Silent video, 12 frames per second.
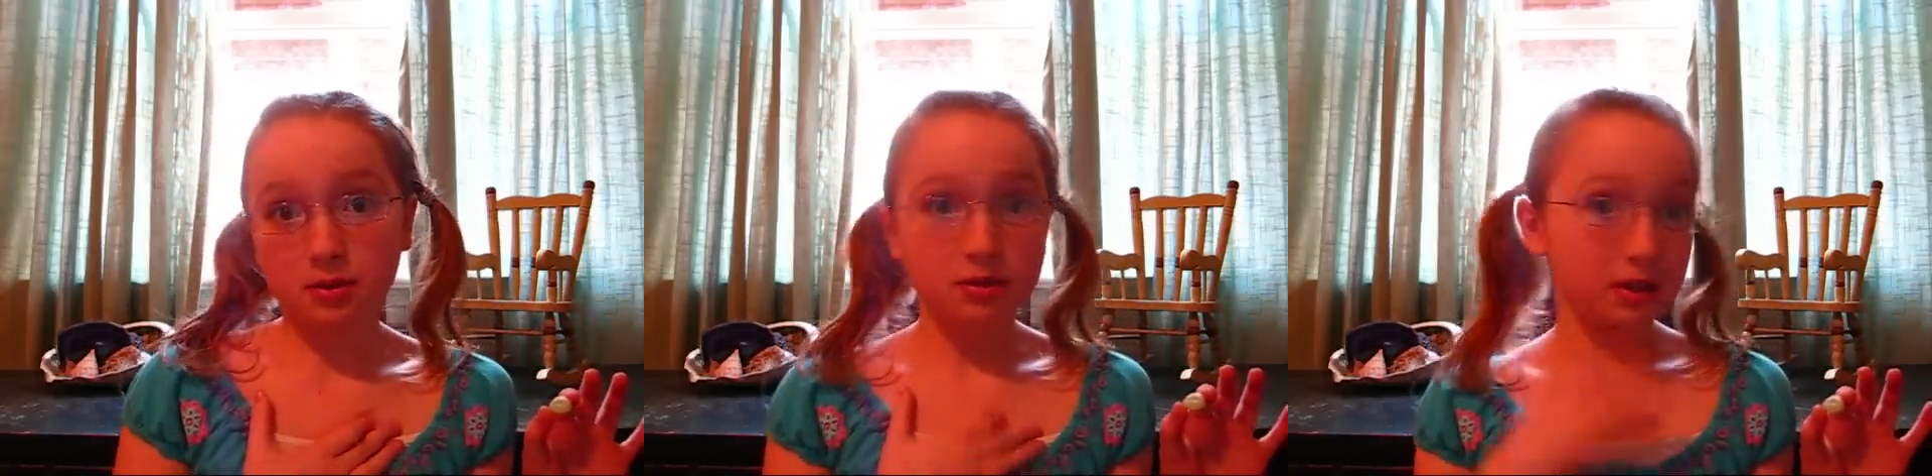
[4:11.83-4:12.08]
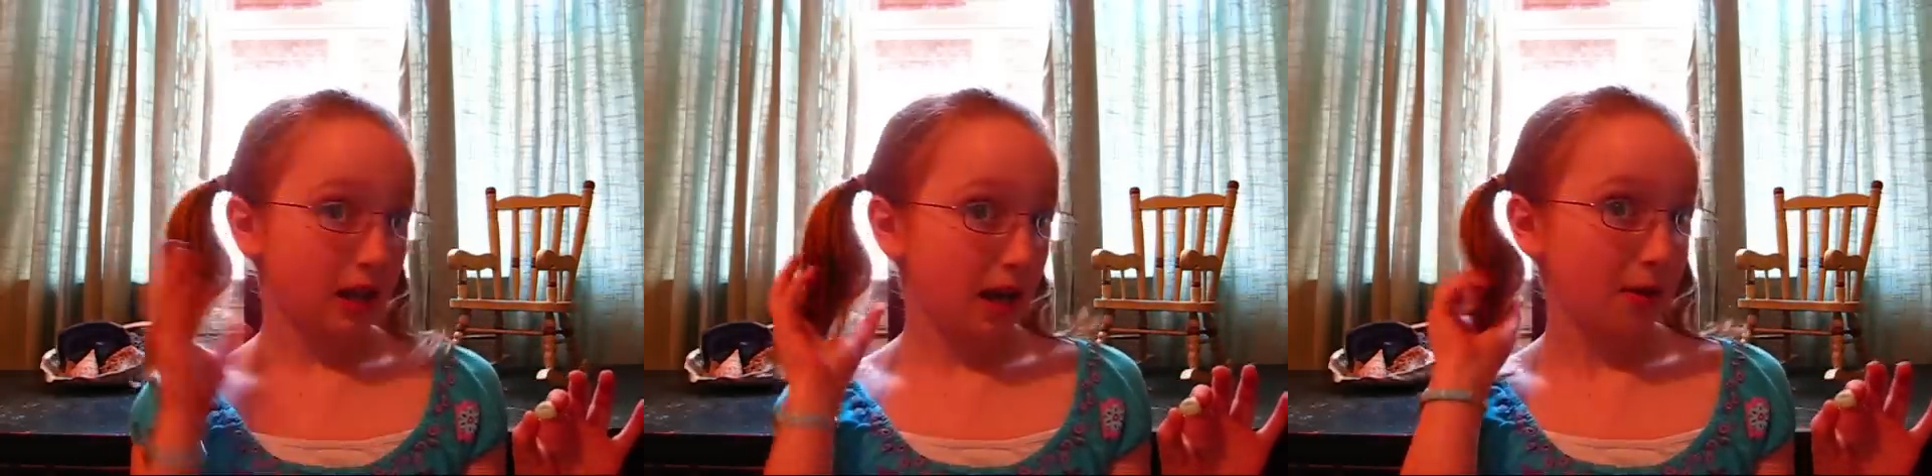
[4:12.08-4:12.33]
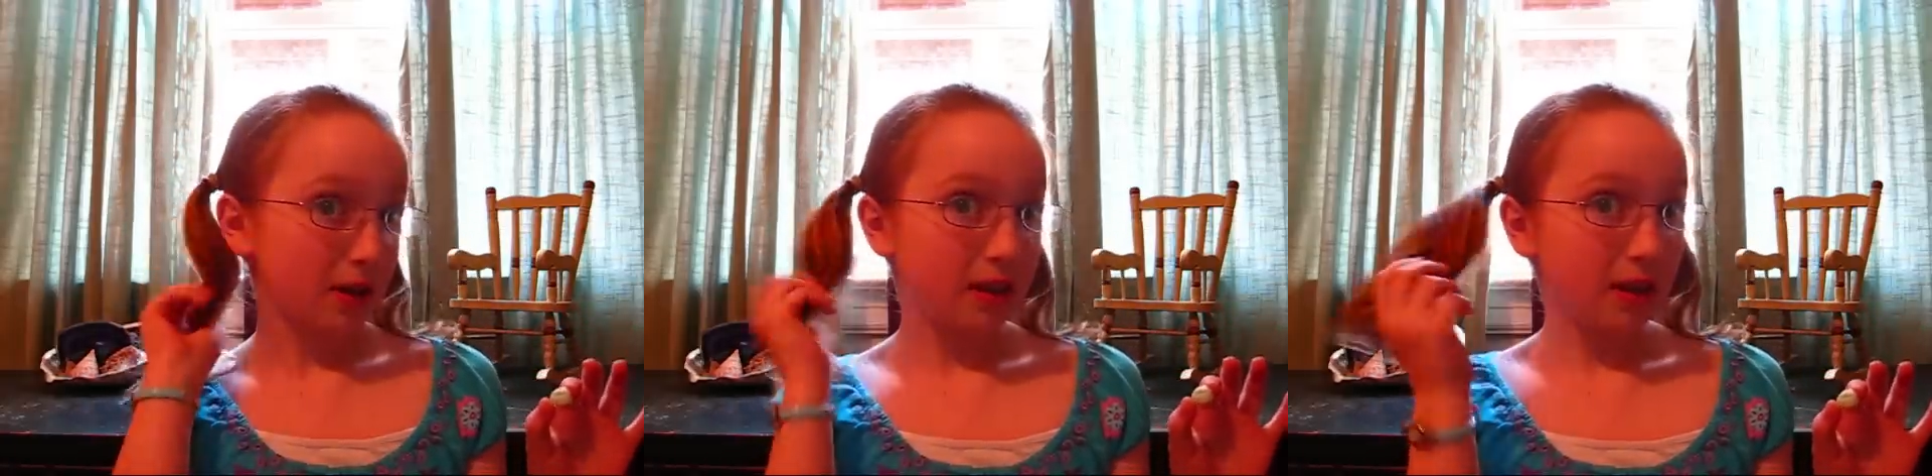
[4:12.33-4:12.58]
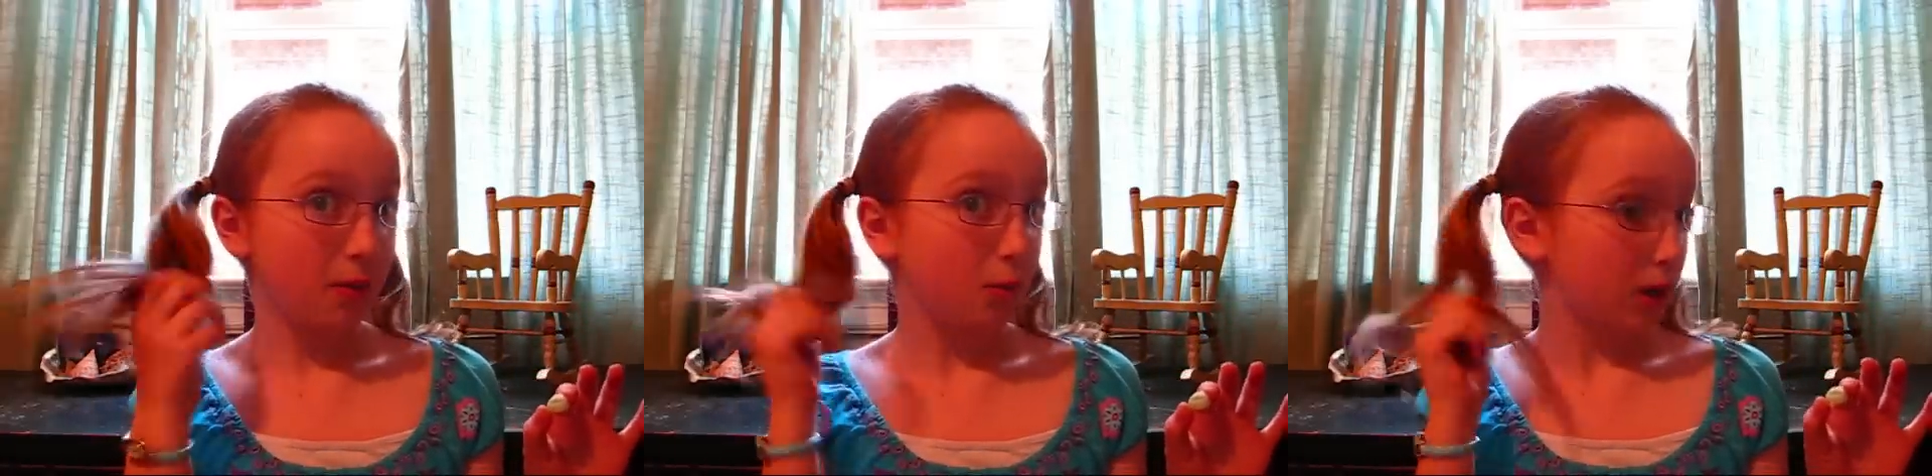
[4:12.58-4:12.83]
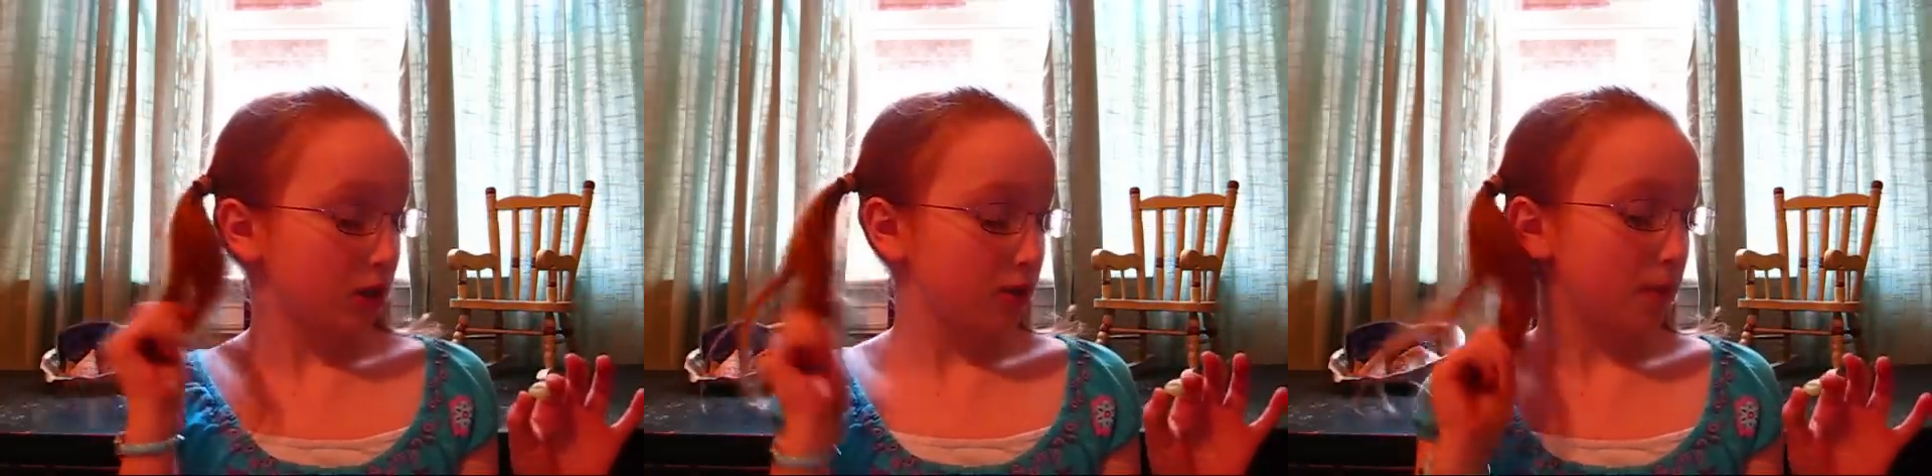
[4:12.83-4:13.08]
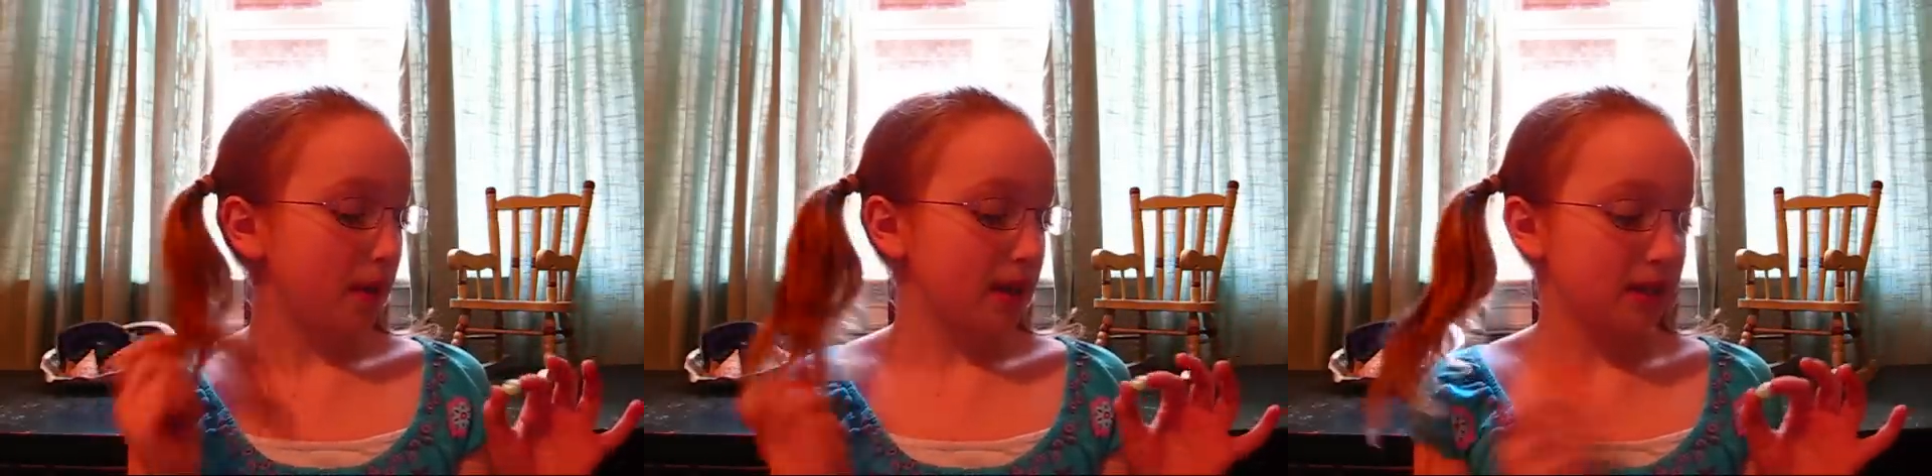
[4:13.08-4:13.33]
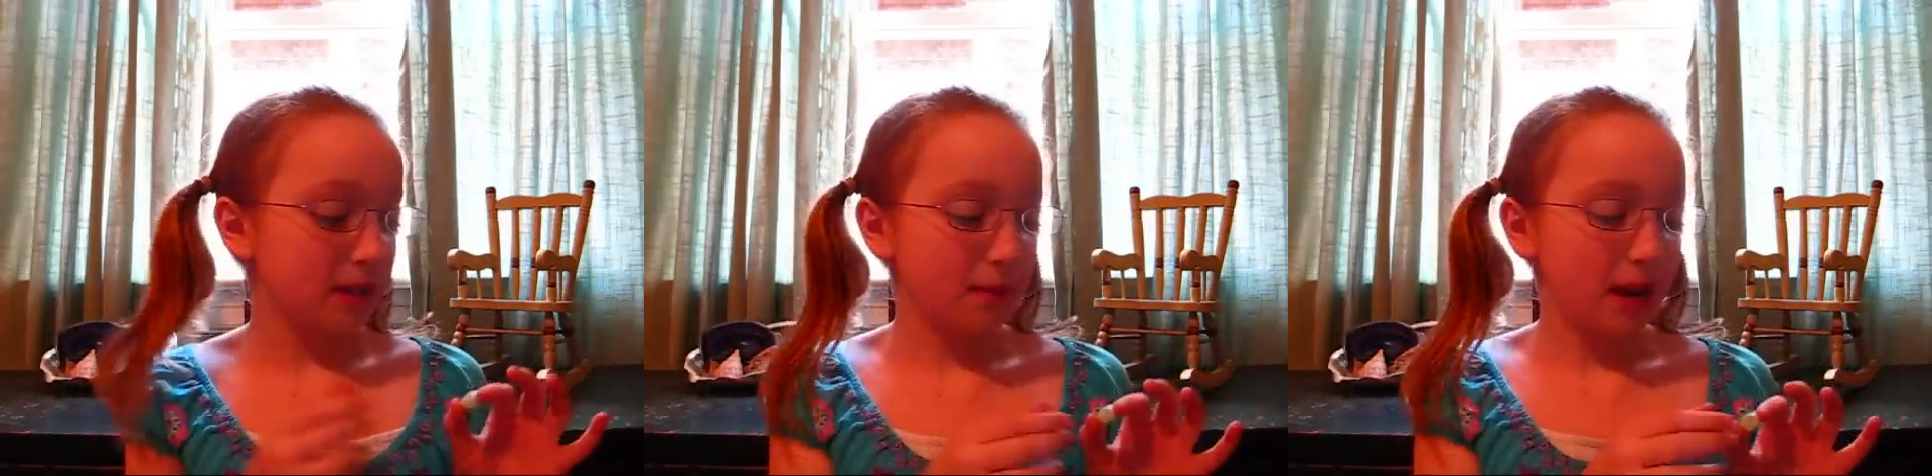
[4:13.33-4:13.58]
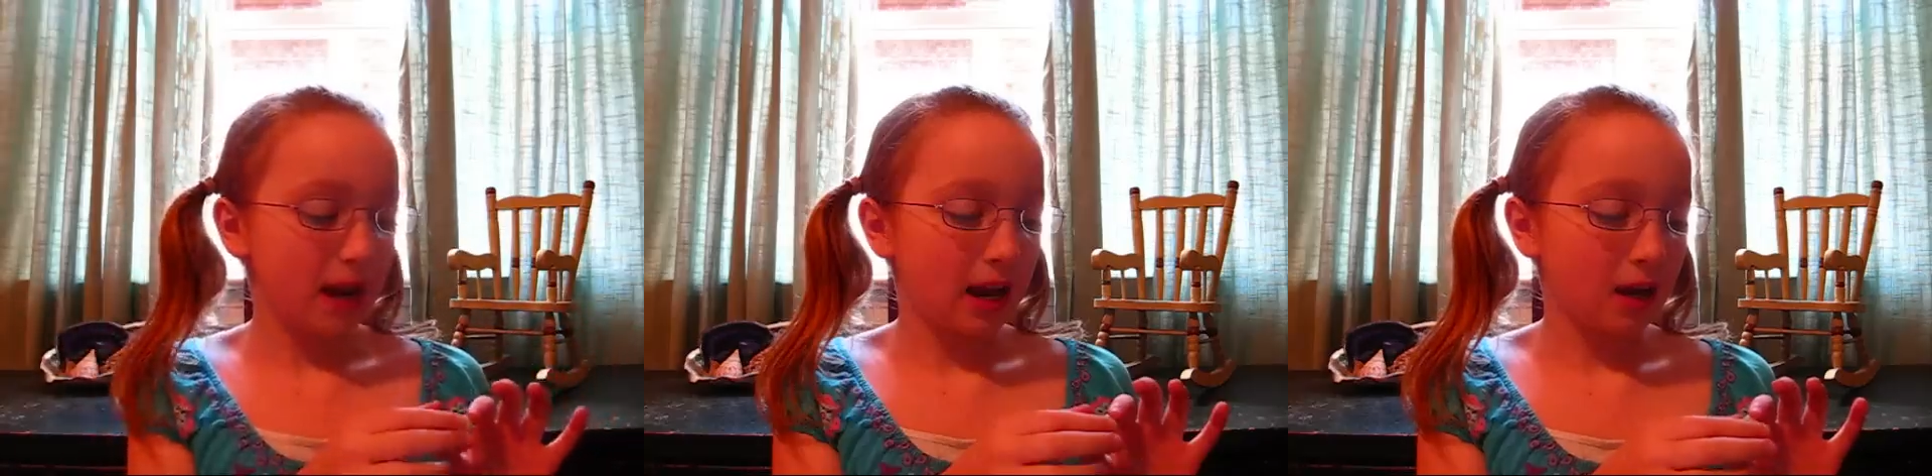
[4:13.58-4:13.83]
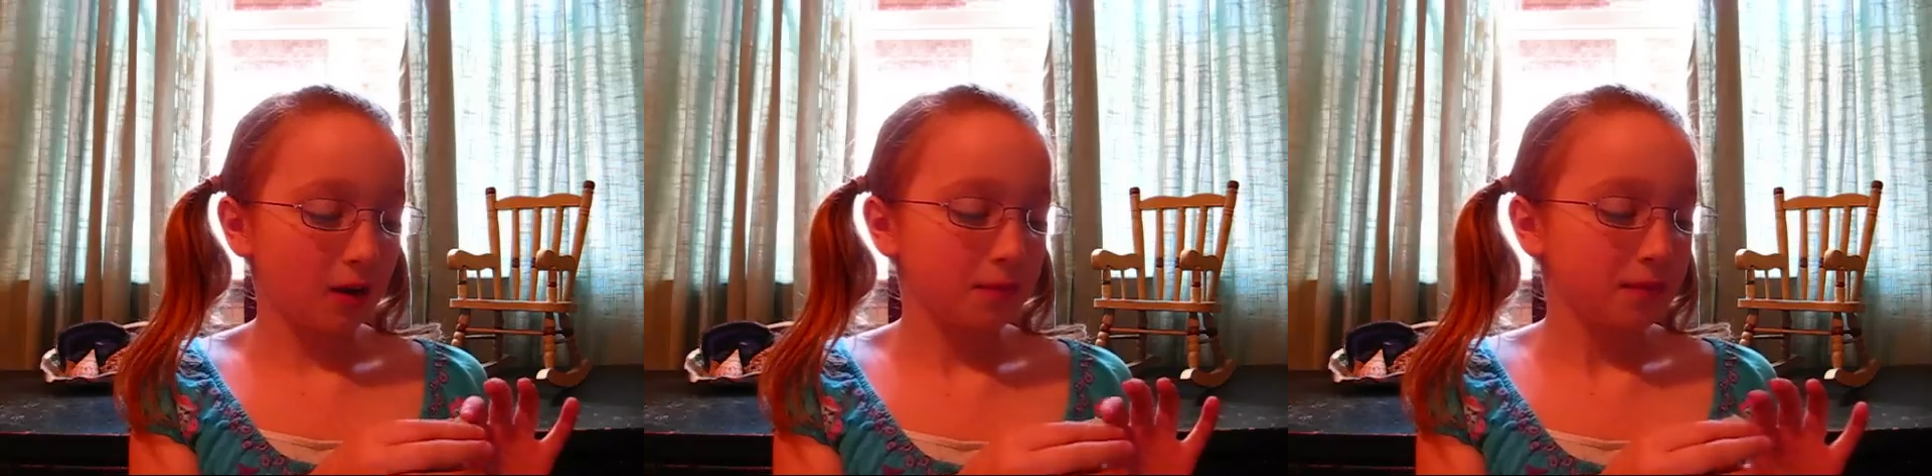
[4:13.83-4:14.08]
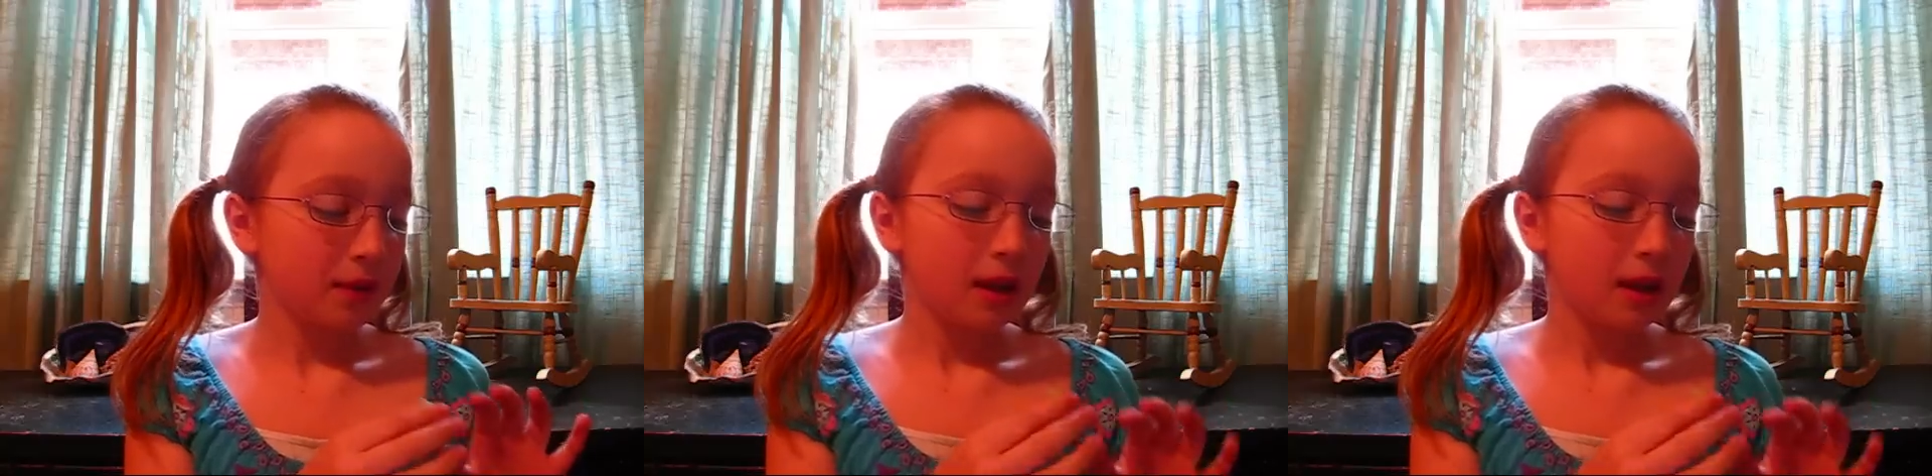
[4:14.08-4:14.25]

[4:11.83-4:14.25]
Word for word: use and how I think it works best in my hair